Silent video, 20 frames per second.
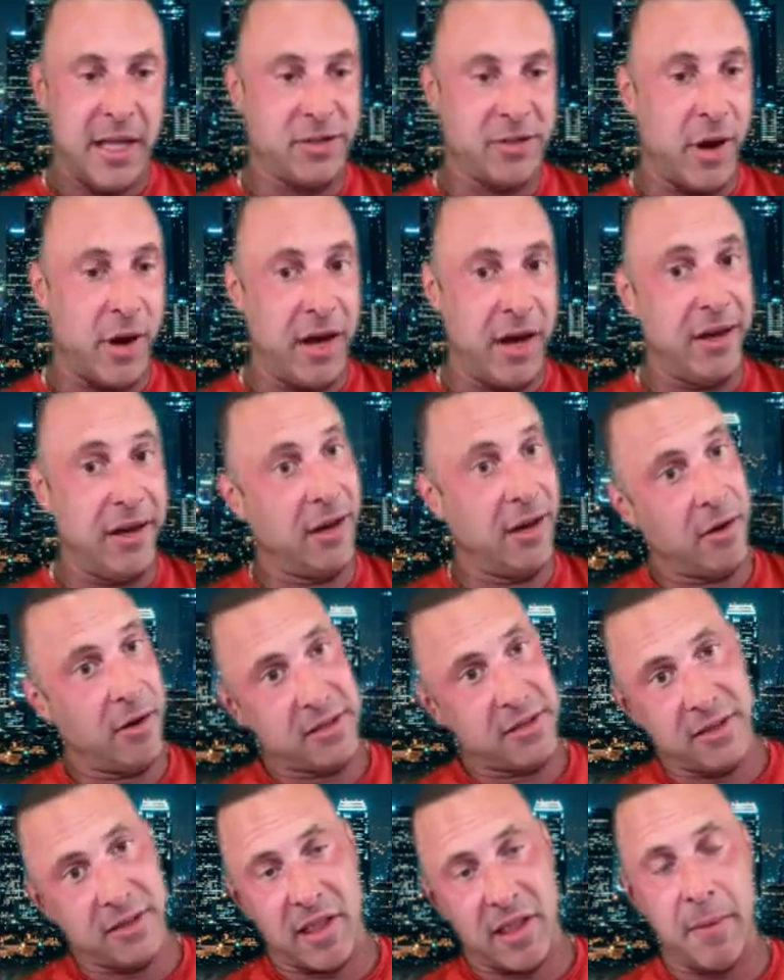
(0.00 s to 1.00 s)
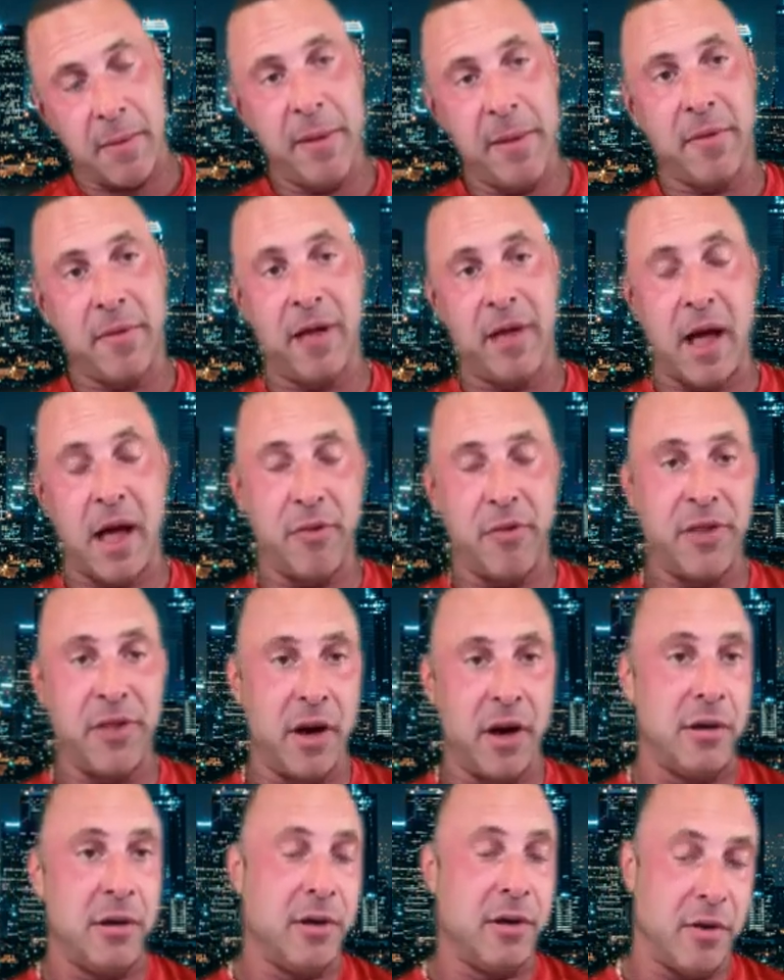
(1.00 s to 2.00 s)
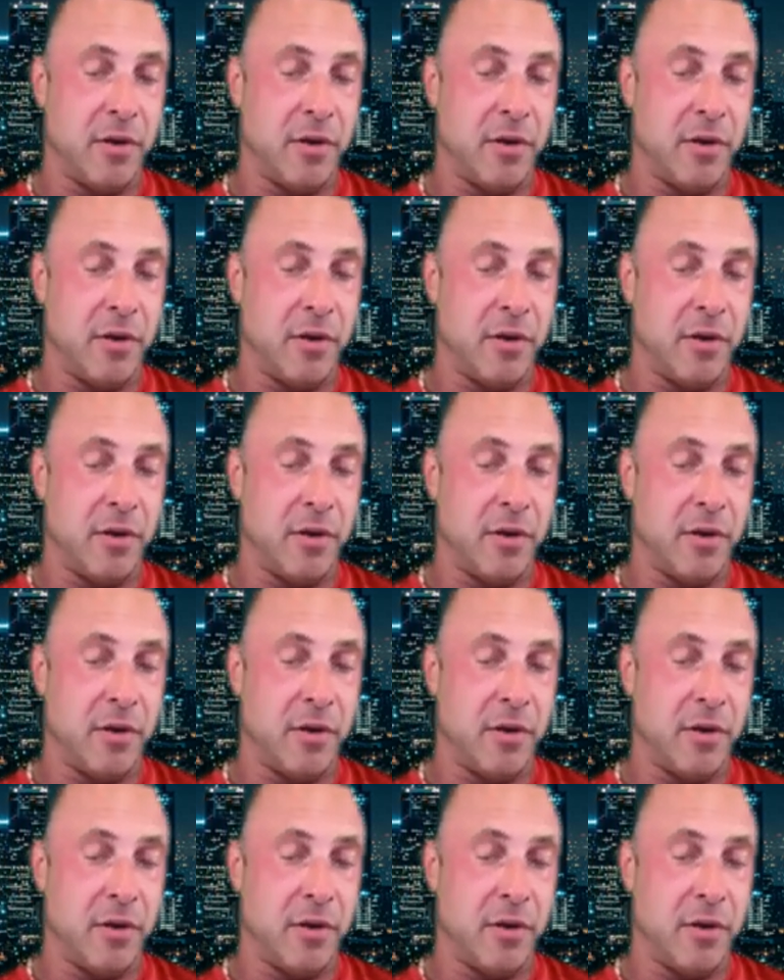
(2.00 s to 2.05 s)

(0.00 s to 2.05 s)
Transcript: It's great. You know, it's a lot of people out there.